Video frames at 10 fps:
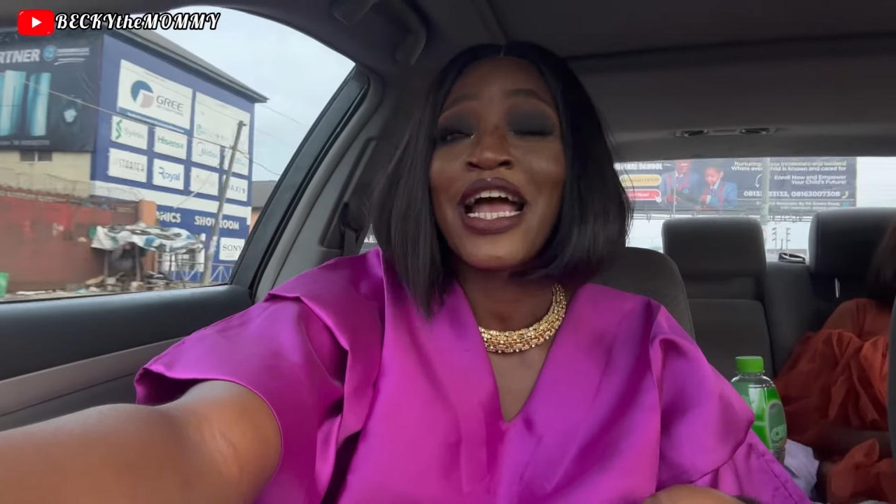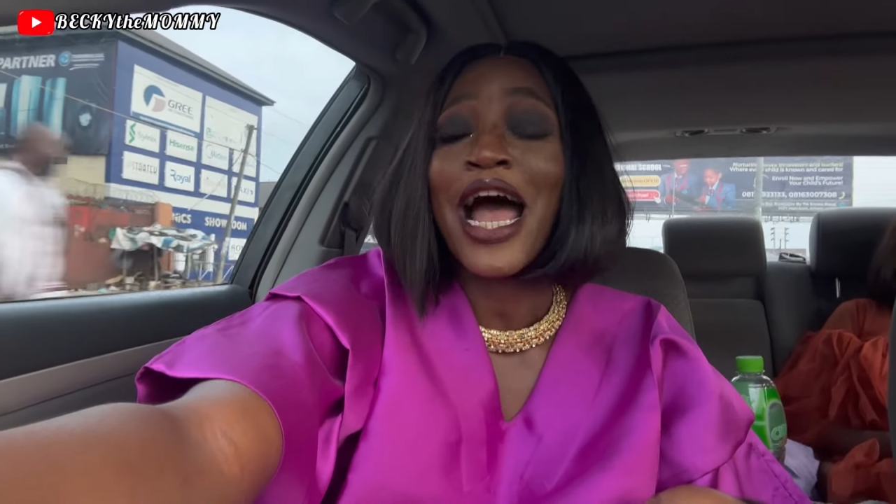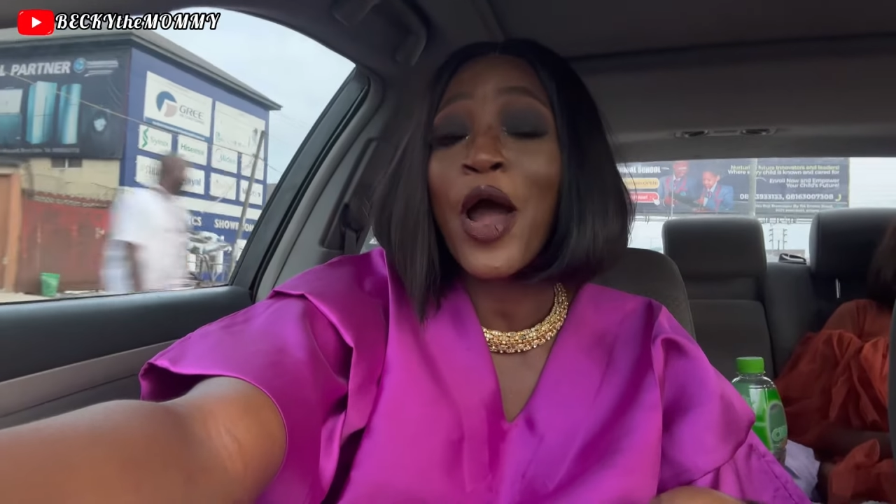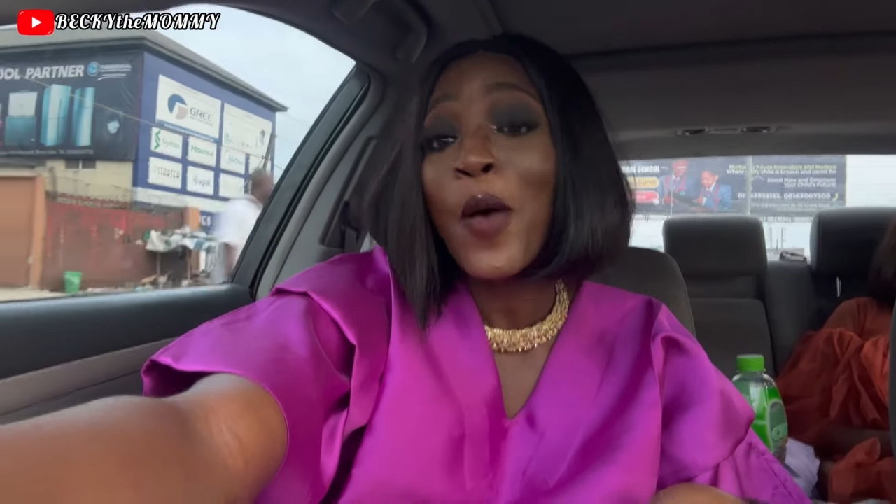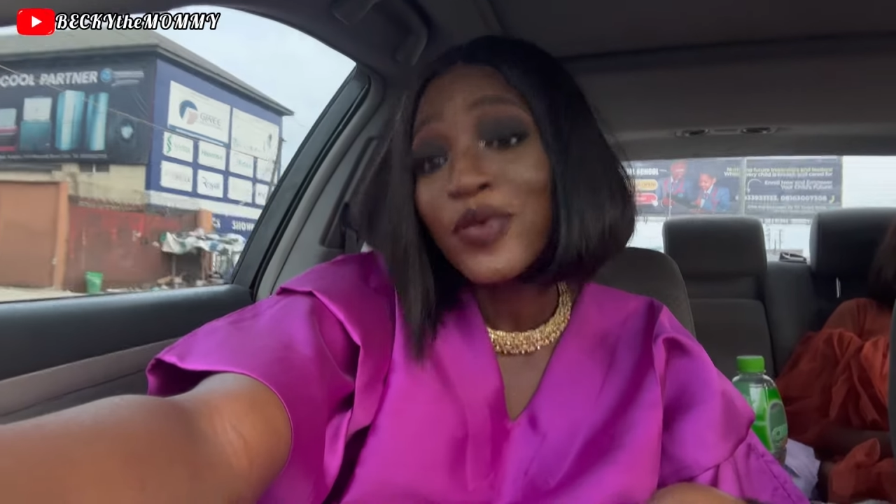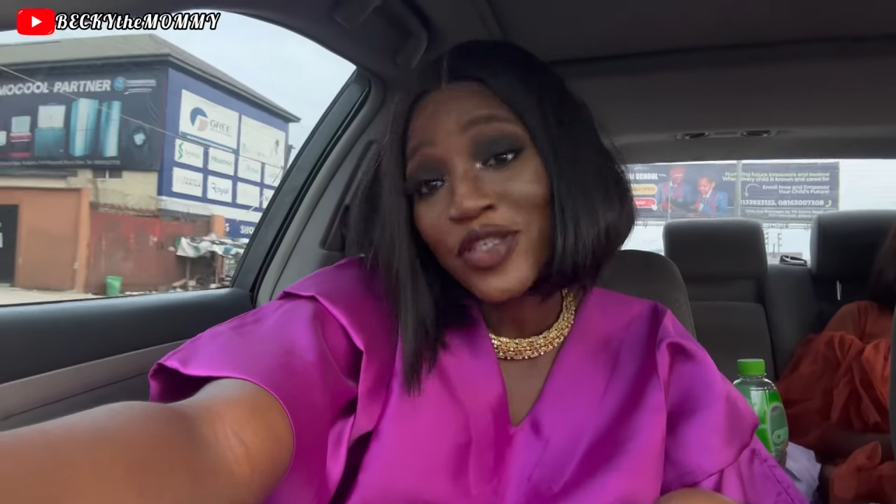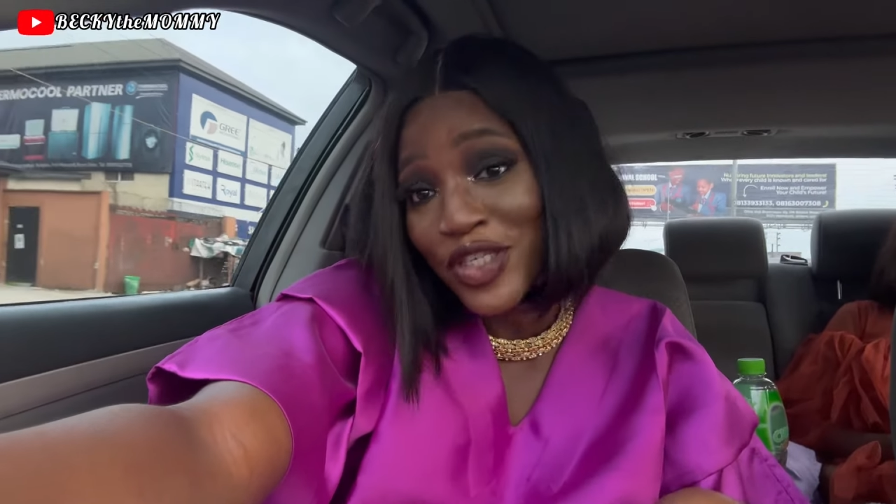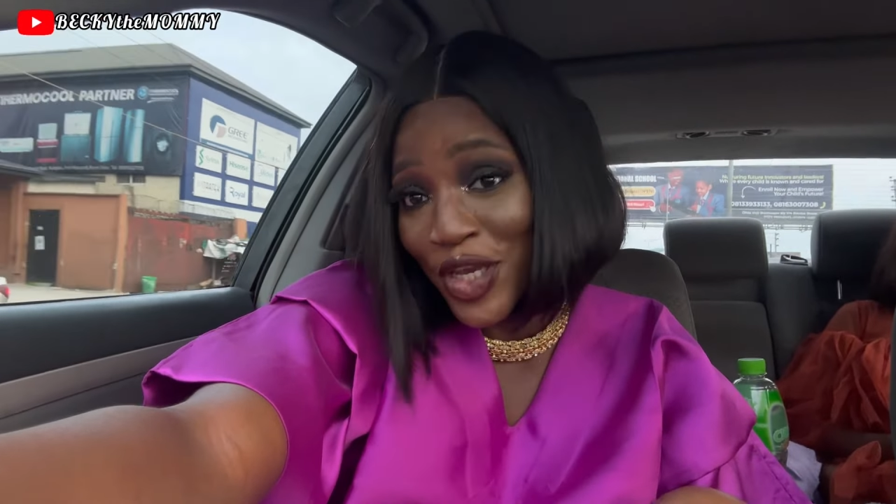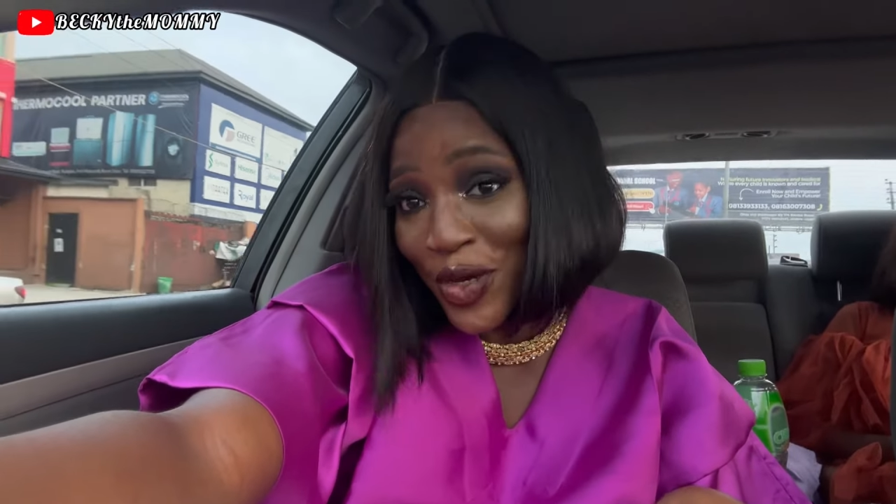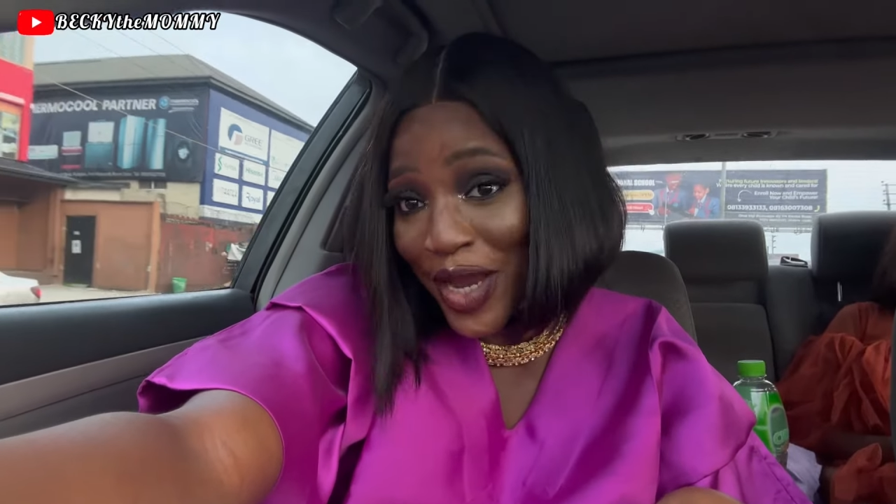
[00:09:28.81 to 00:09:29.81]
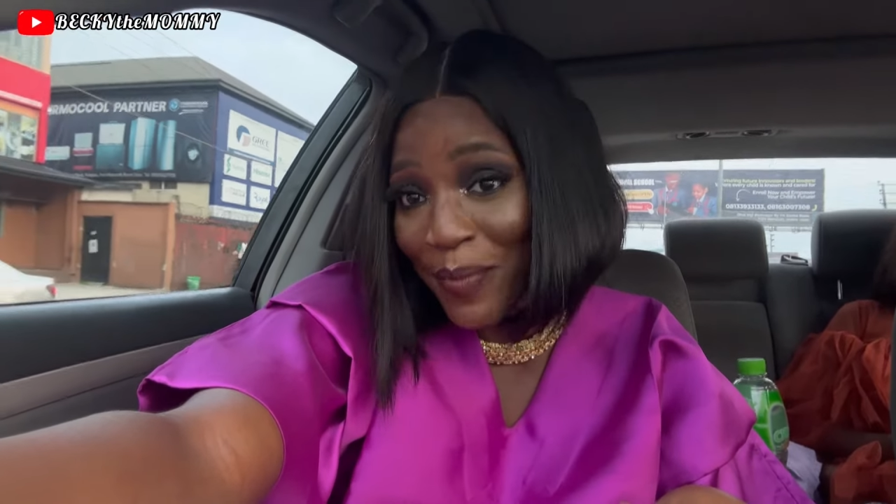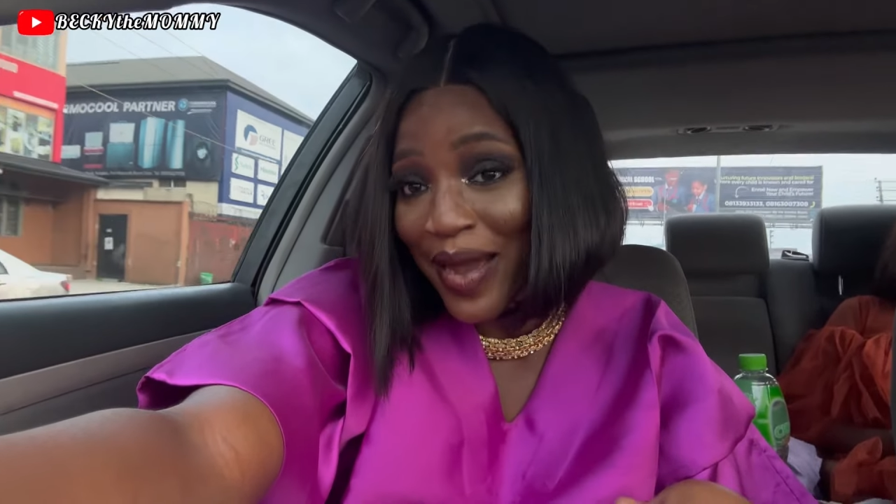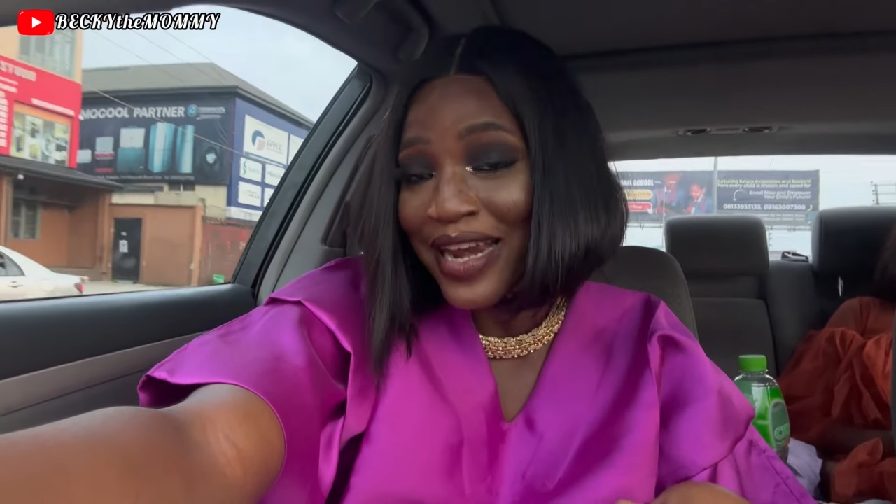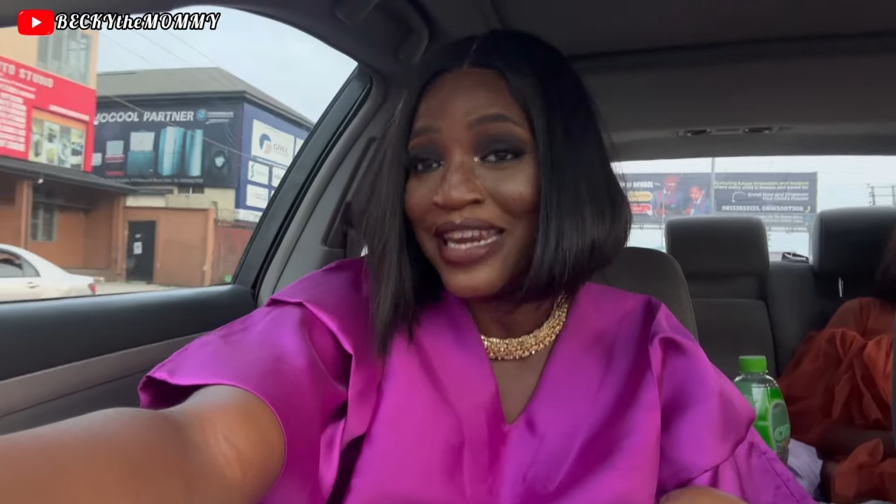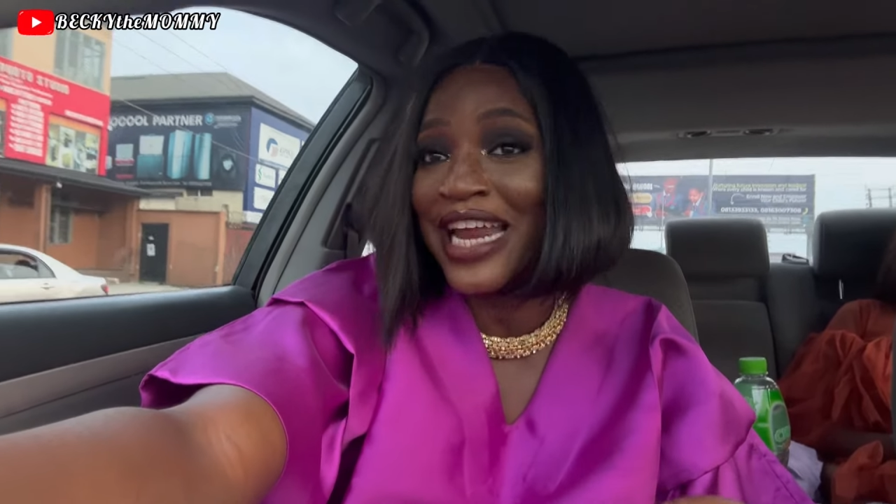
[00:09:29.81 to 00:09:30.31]
I hope to see you in
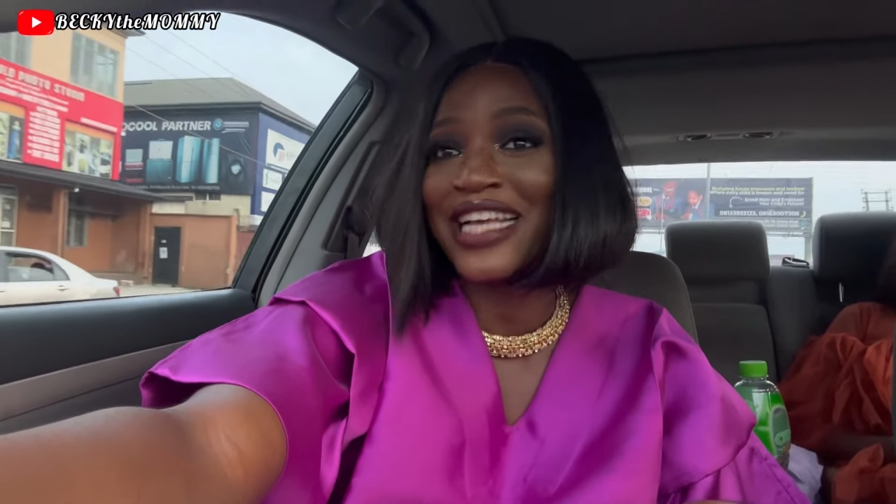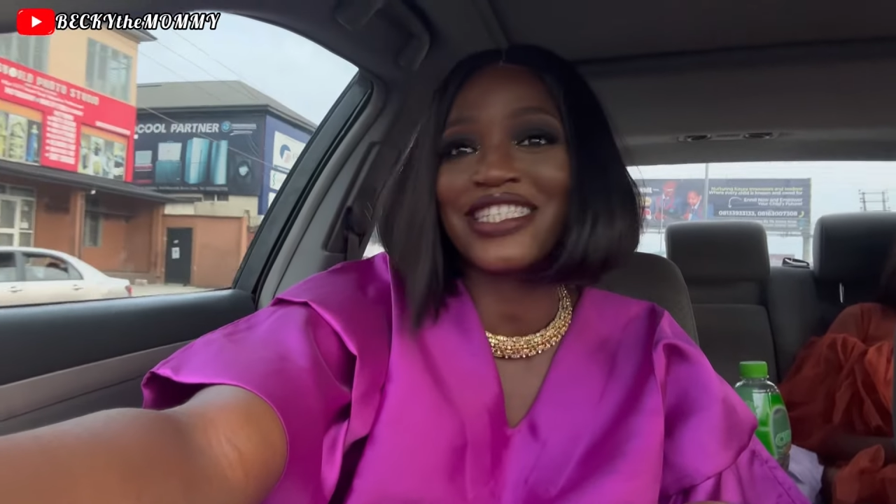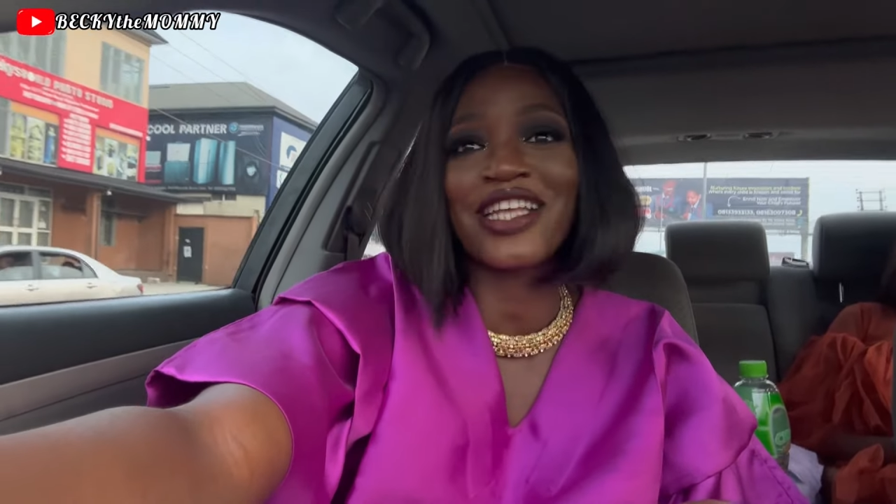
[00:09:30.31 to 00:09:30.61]
my next